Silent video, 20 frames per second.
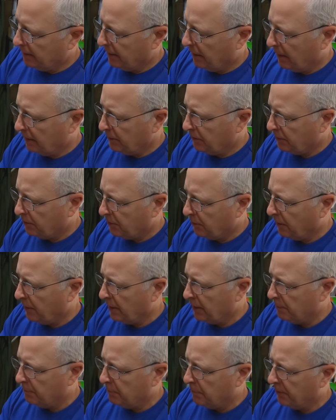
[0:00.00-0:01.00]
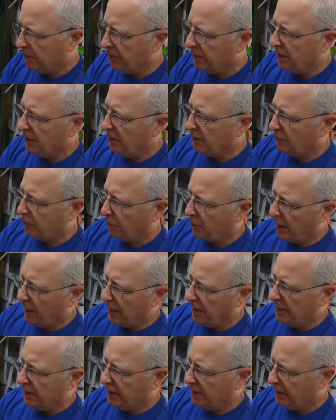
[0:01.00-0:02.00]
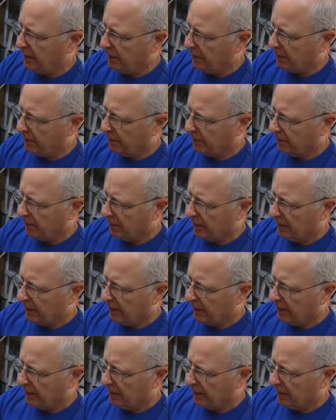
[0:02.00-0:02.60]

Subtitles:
I'll just go ahead and put these right into here.